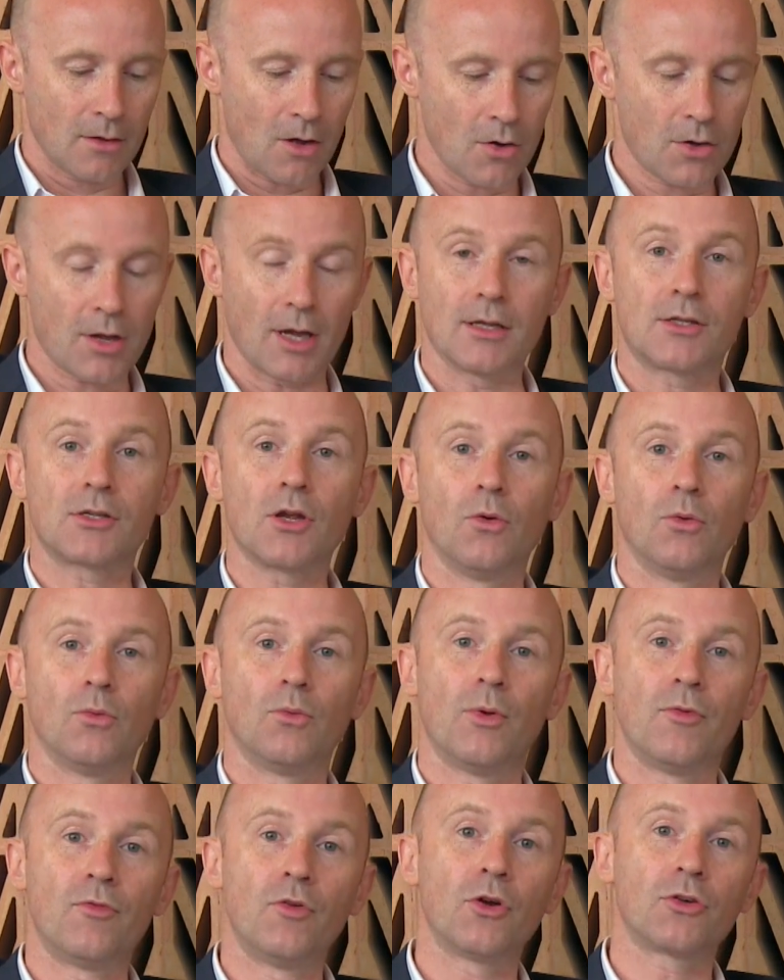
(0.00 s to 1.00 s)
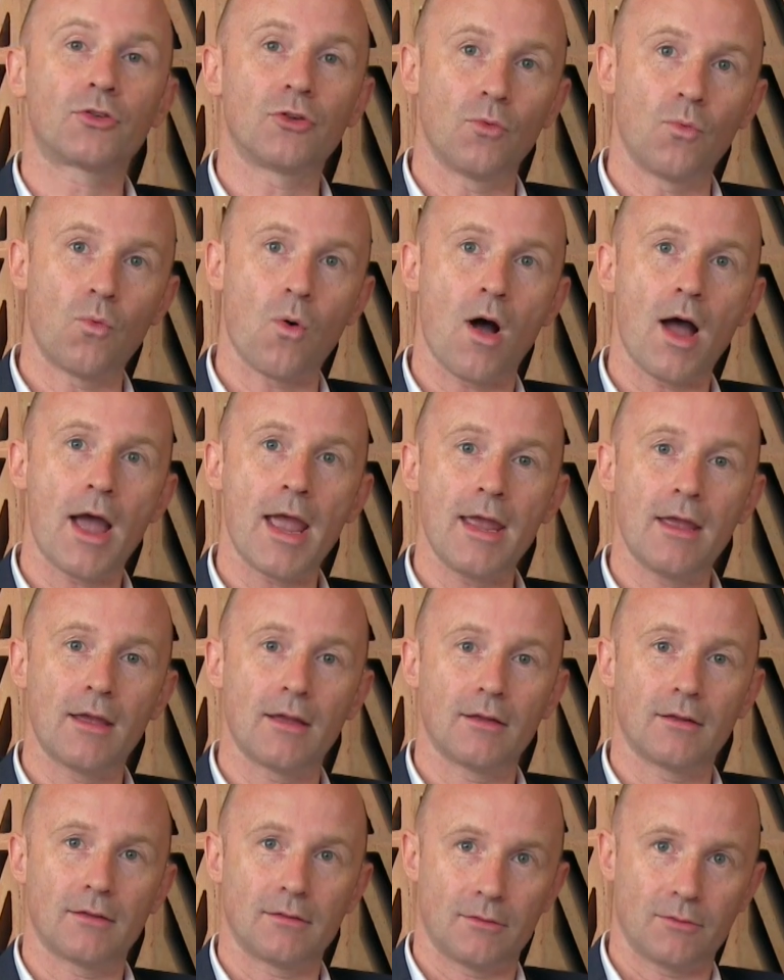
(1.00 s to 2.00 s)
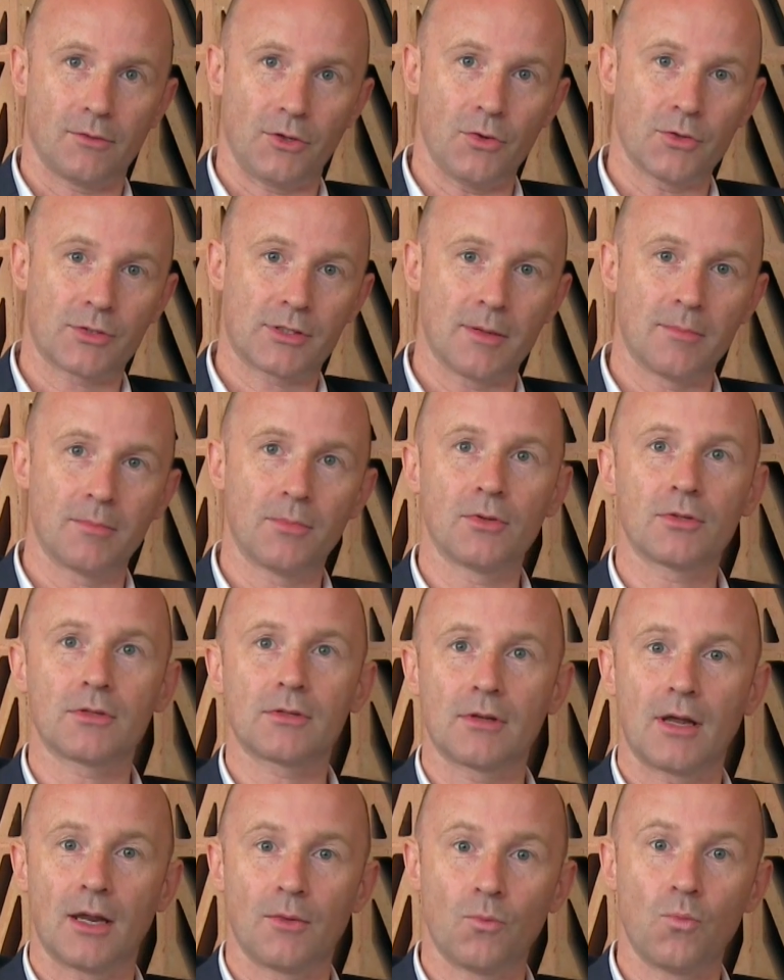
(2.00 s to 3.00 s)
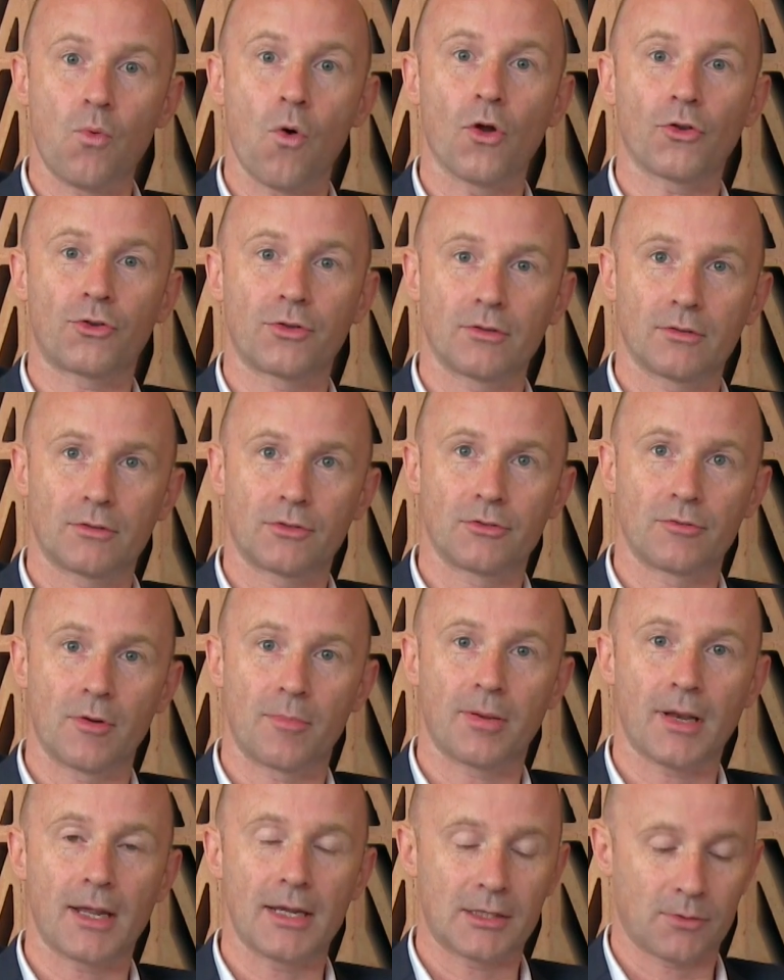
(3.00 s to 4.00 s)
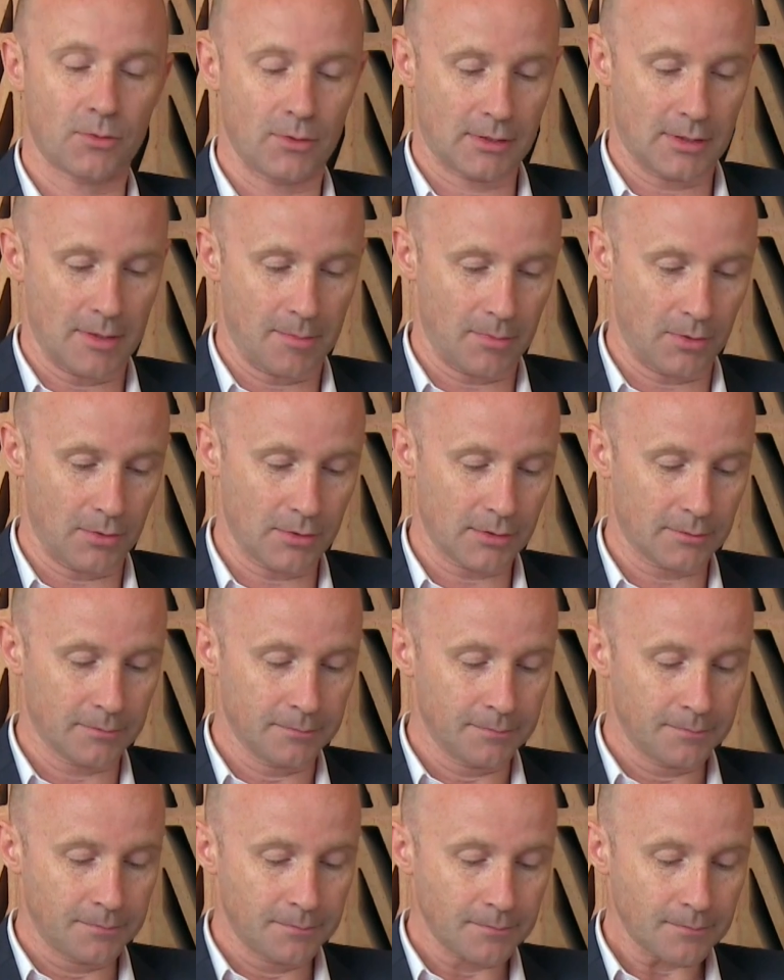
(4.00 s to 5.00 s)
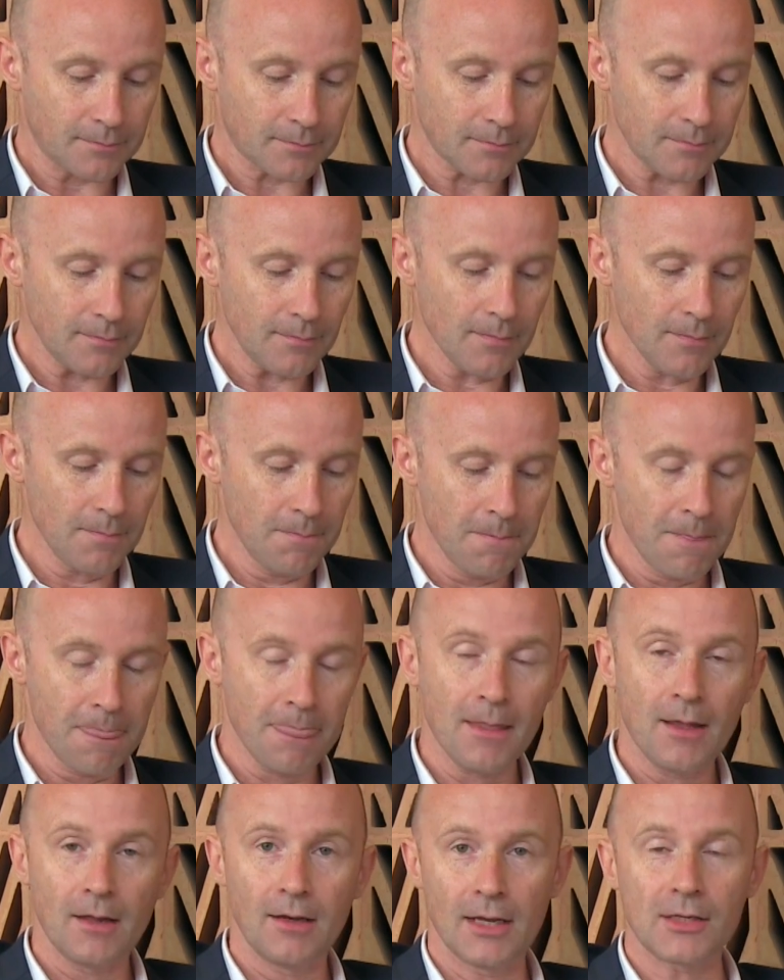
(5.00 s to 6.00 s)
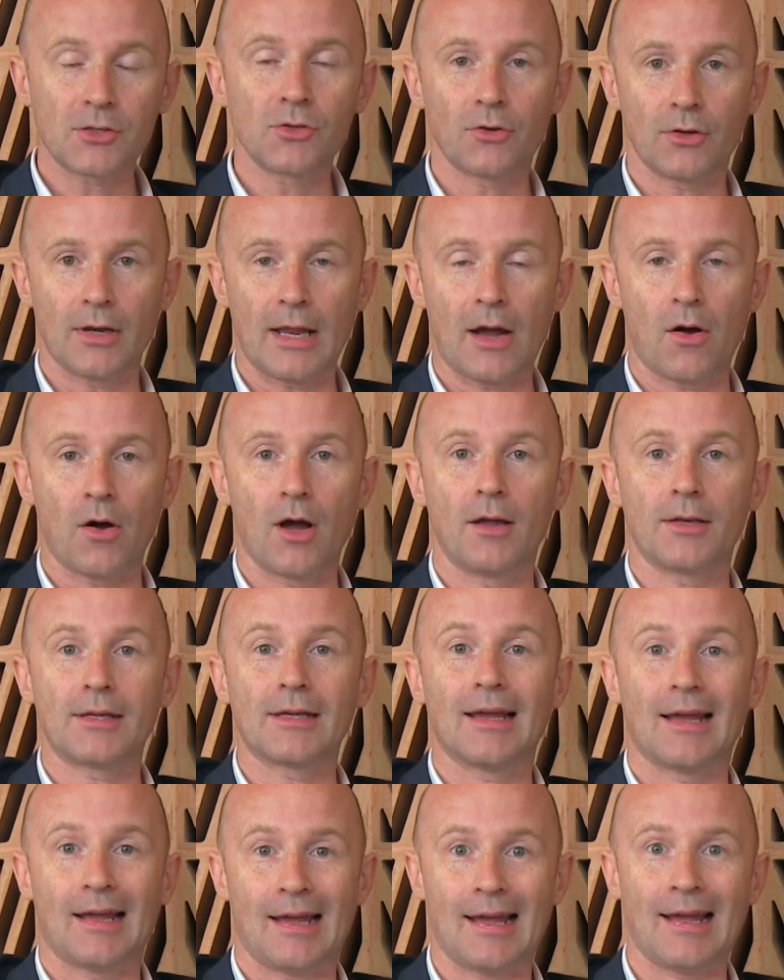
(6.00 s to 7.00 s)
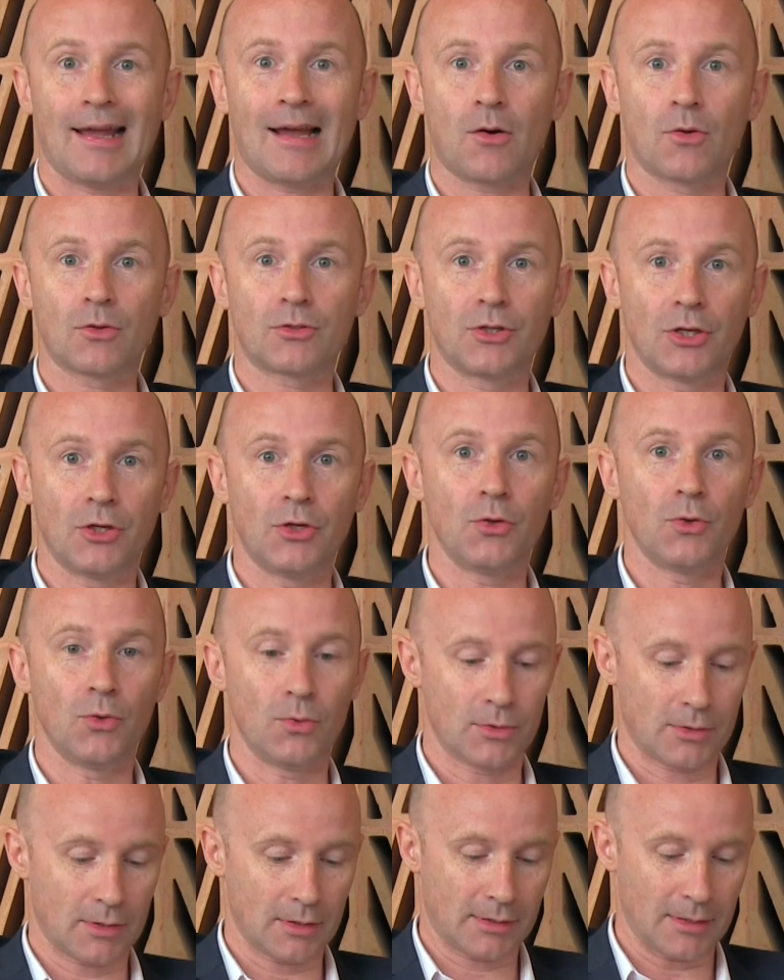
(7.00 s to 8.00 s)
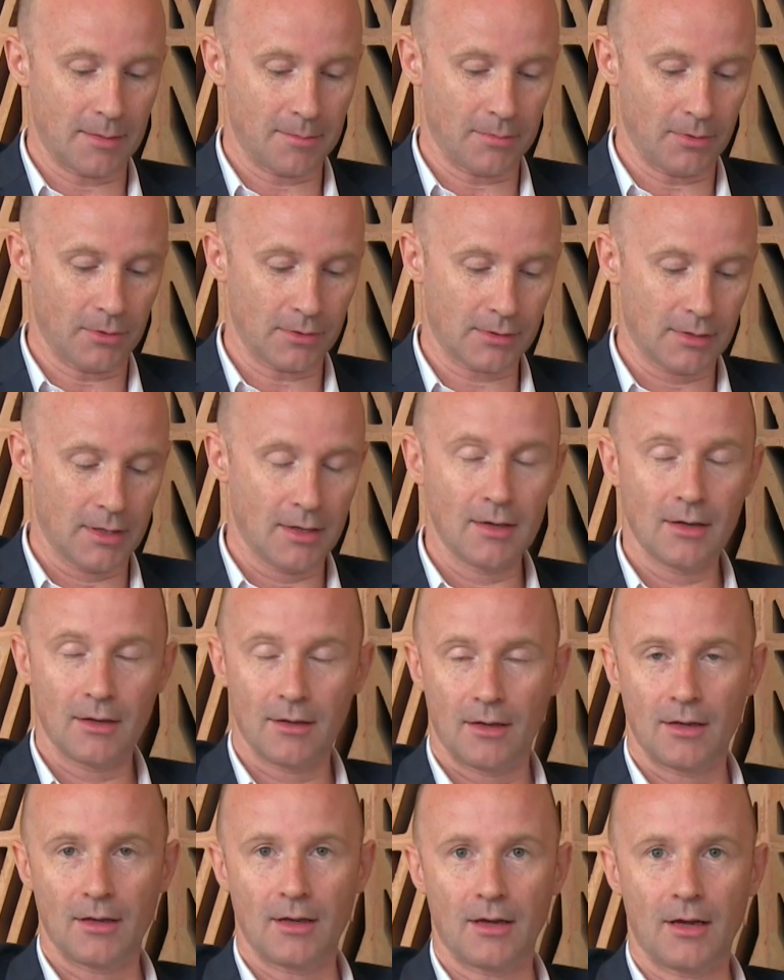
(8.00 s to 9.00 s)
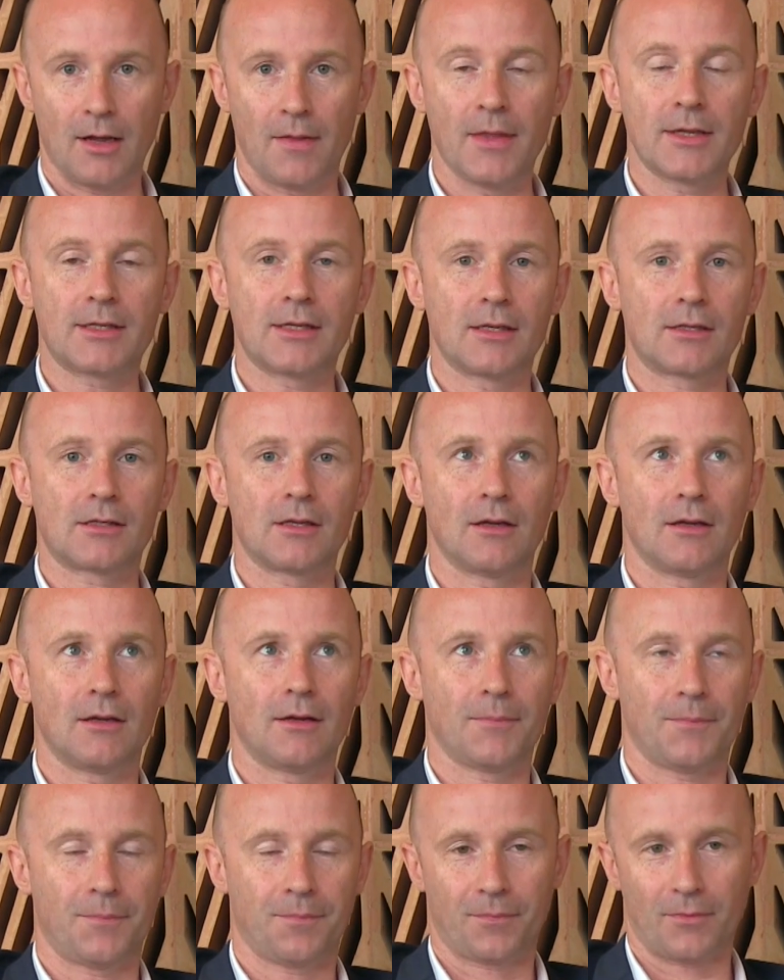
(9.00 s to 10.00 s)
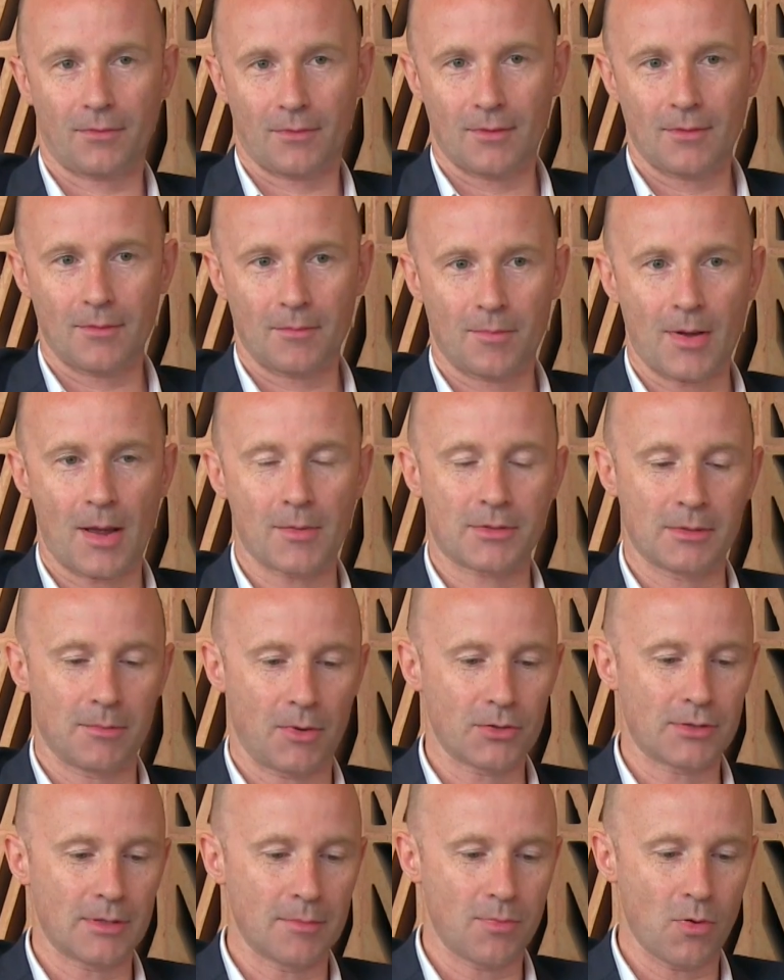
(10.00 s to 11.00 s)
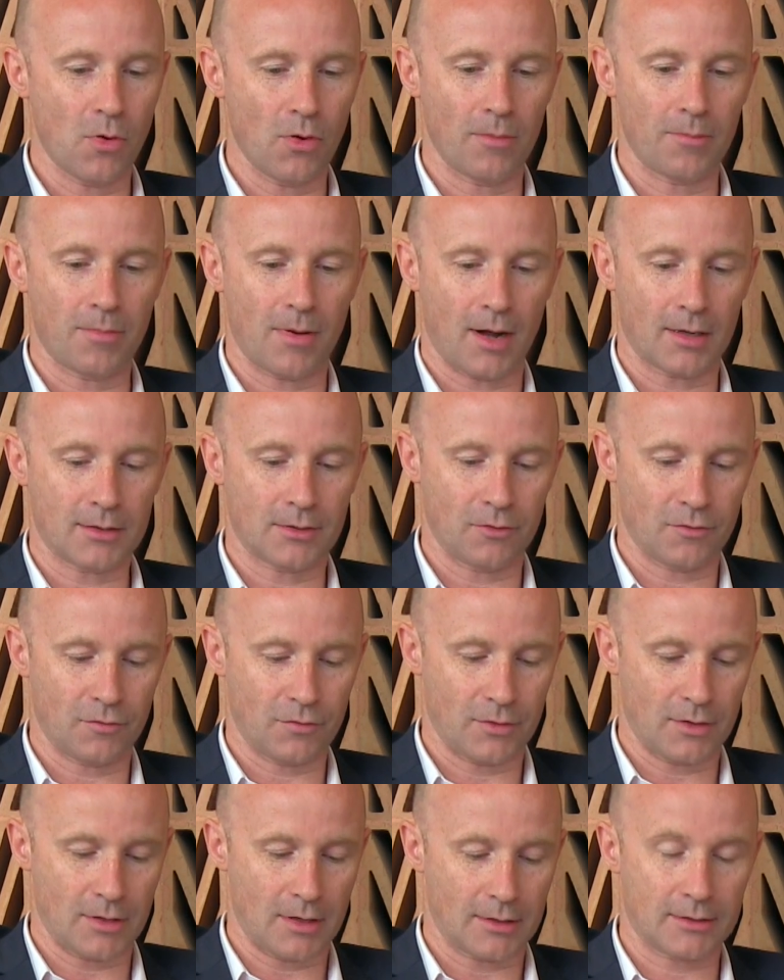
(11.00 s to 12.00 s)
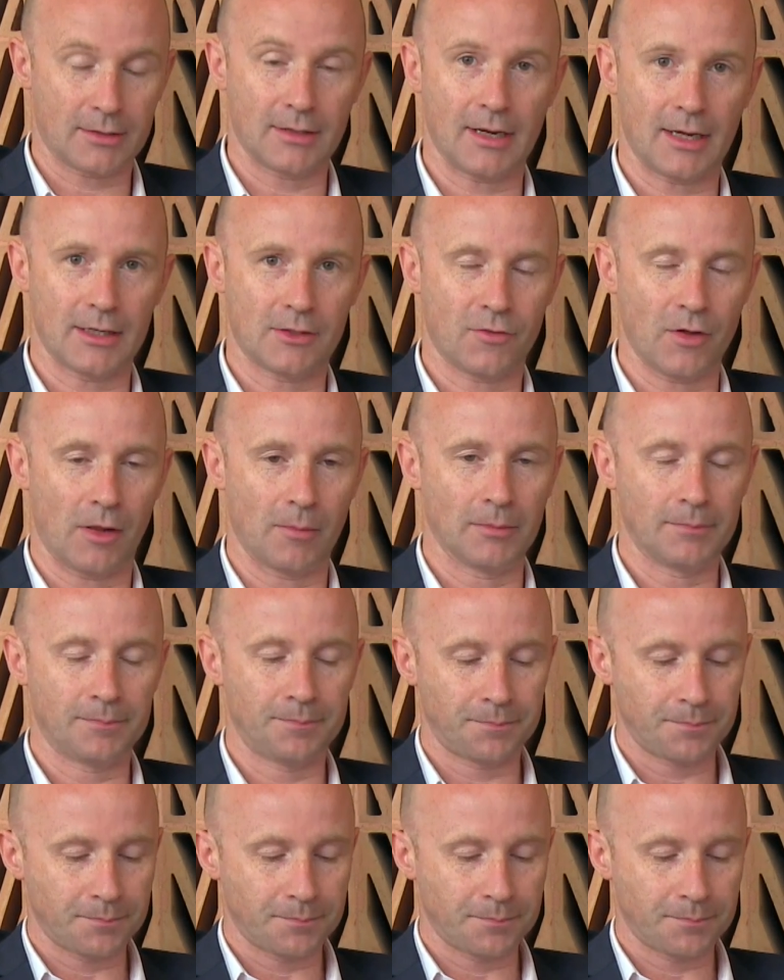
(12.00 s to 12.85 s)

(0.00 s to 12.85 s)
Okay, so we've looked at why use symbols and what to replace with symbols. Let's look now at how to use symbols. And this is perhaps the most important part of today's film.